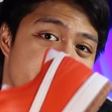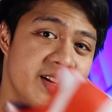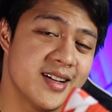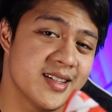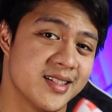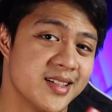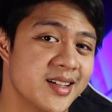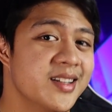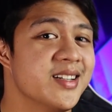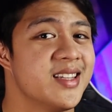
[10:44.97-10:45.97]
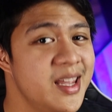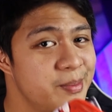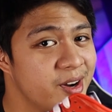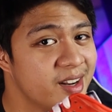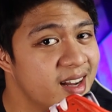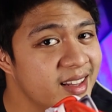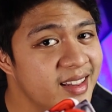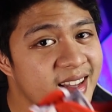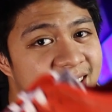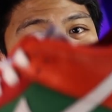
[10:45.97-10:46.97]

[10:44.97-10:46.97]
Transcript: dunks, just keep on hunting.